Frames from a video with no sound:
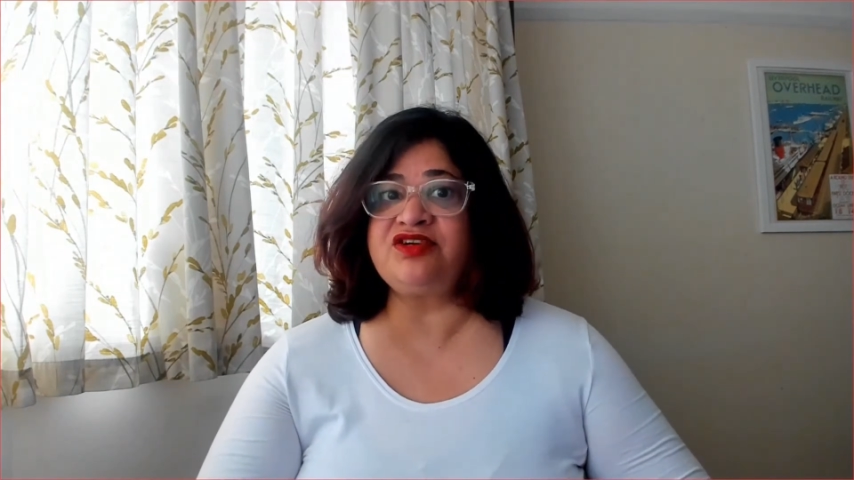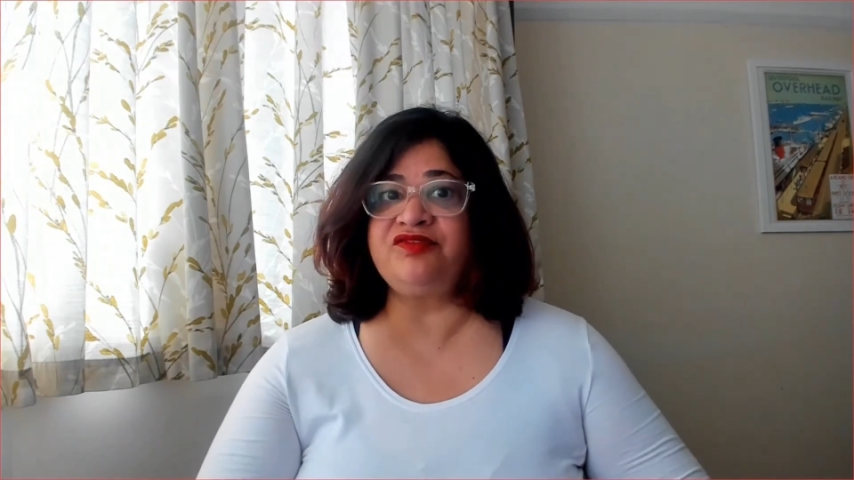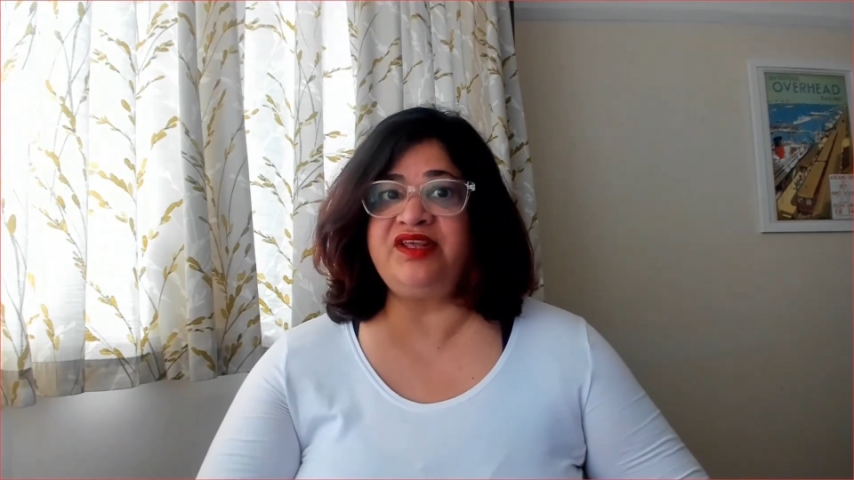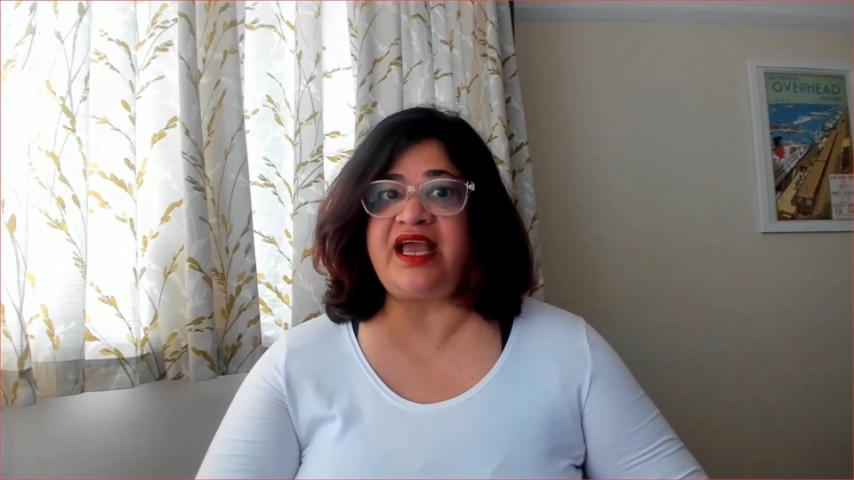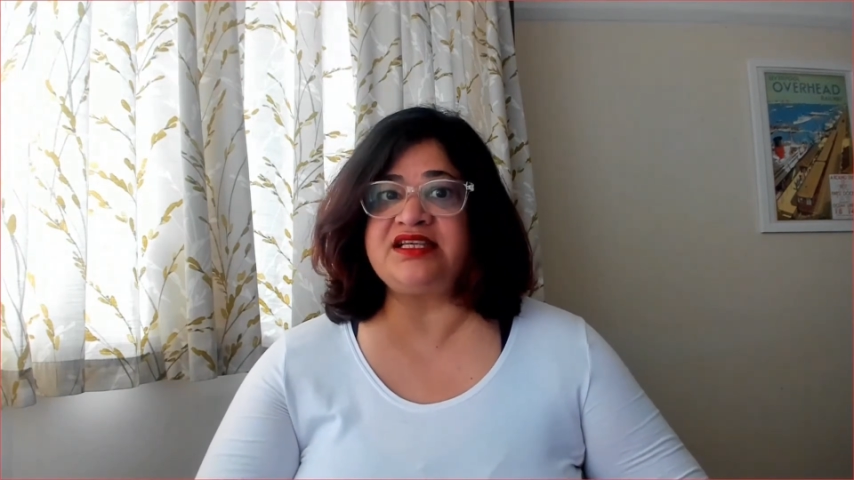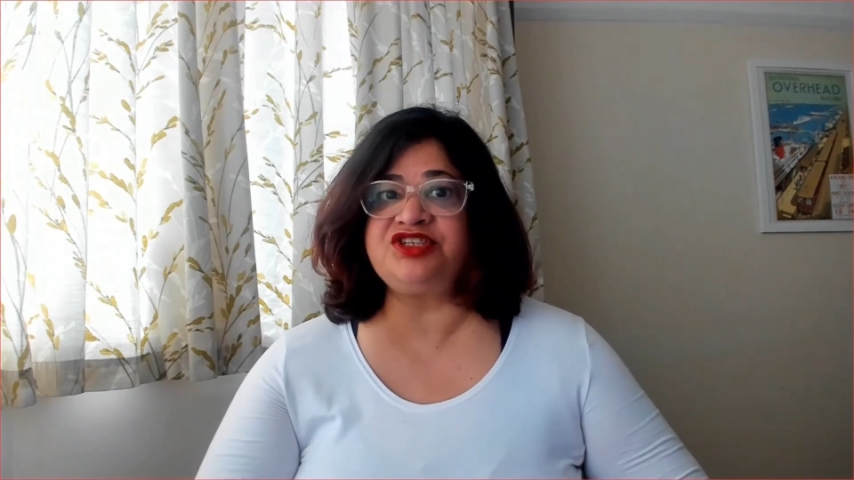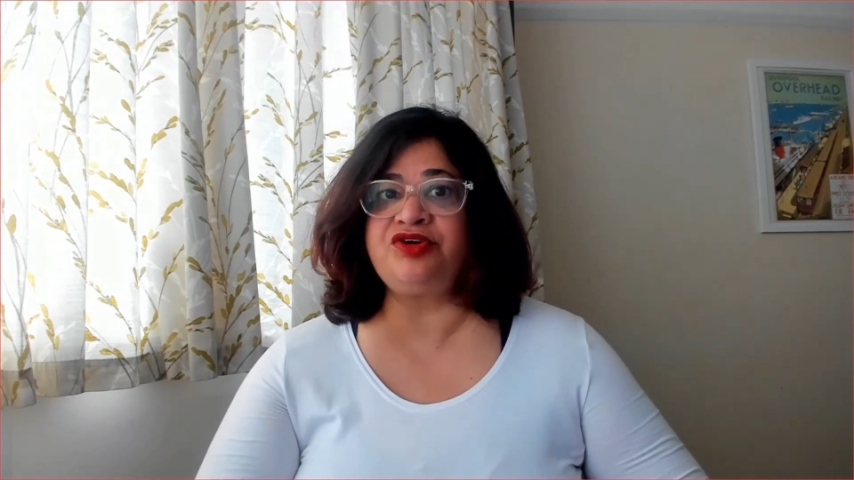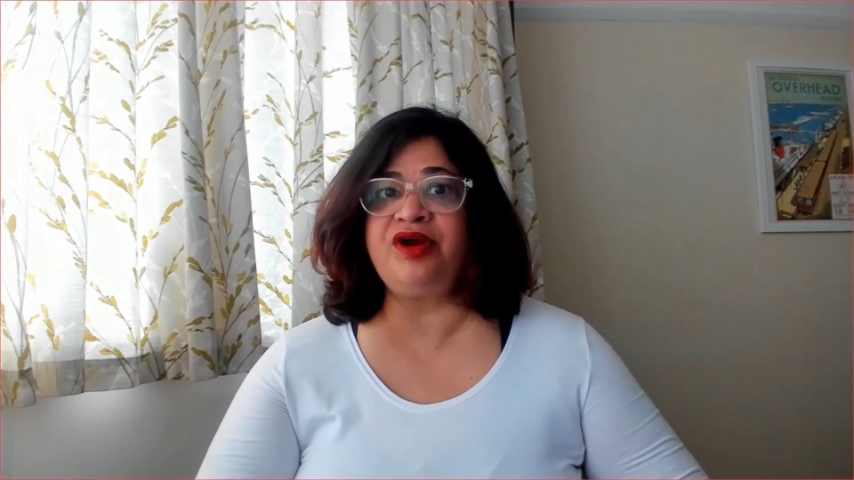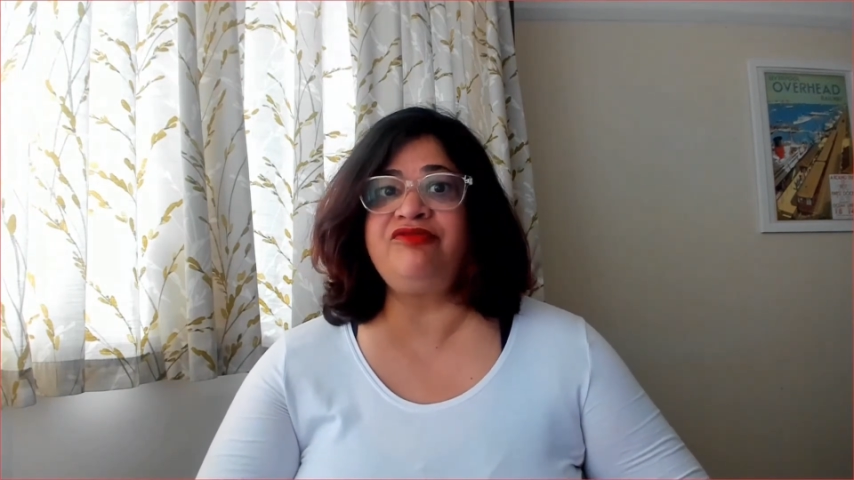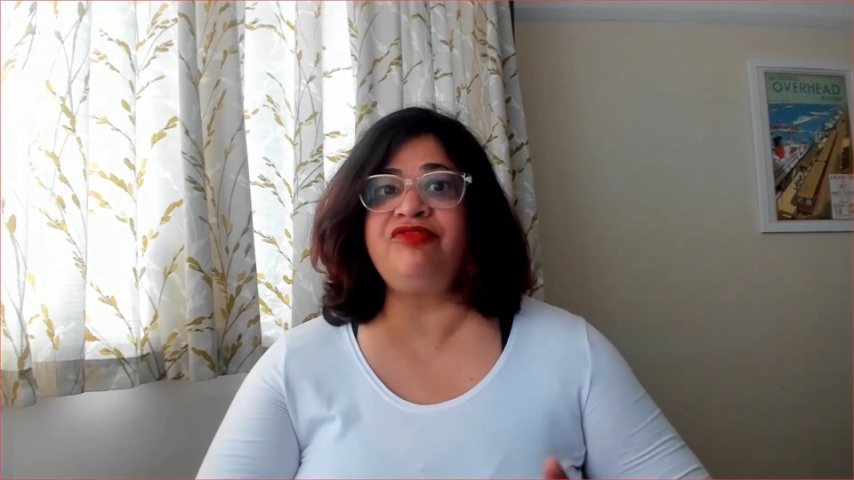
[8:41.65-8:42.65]
of the
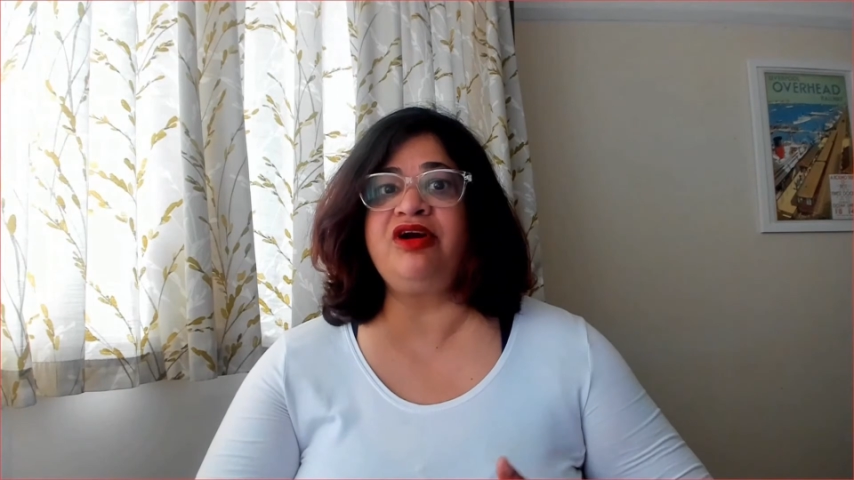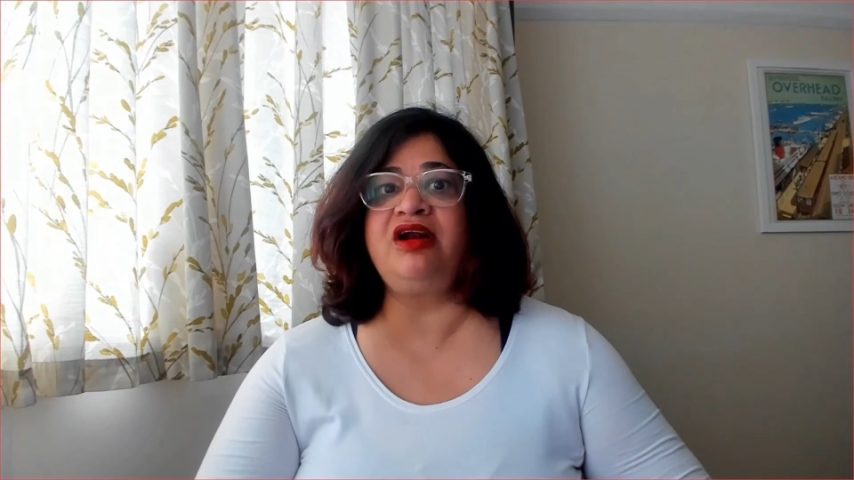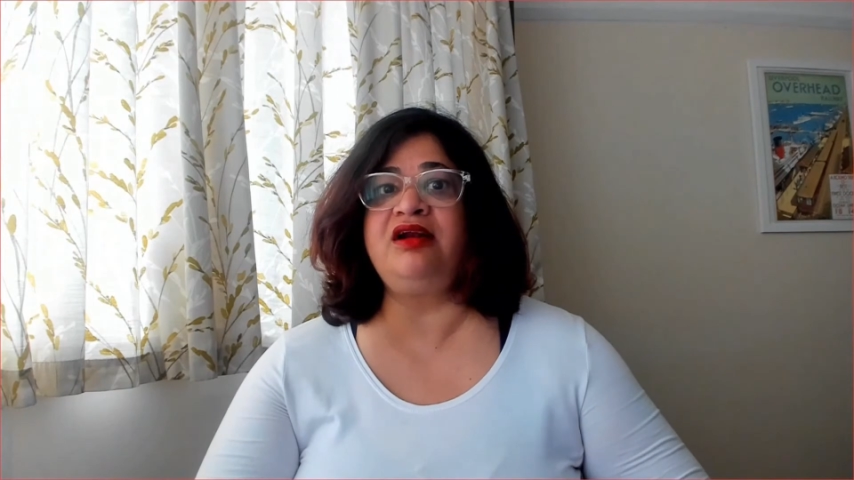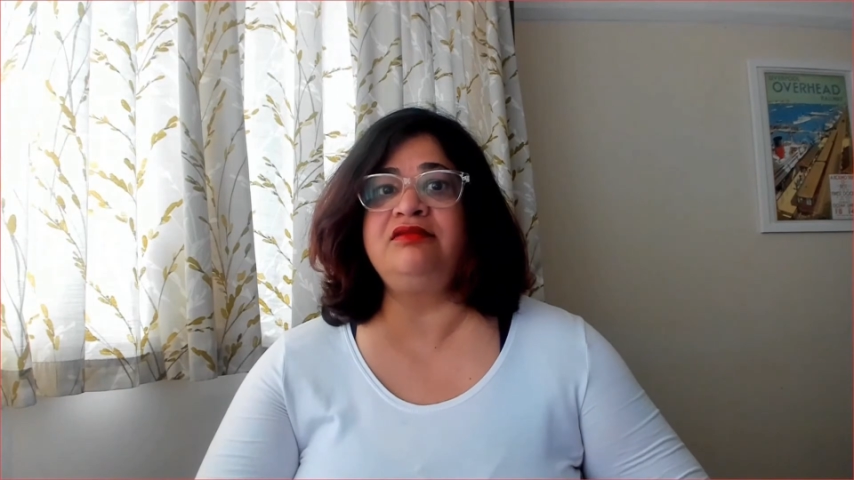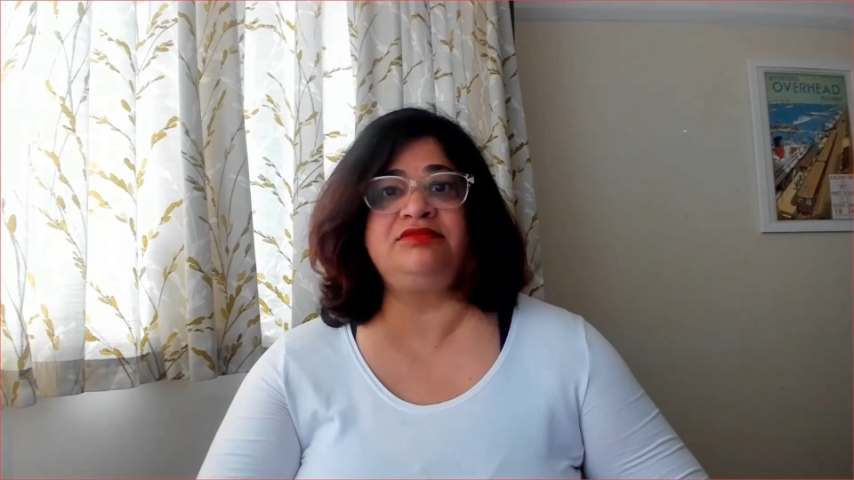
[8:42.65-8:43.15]
asteroid for a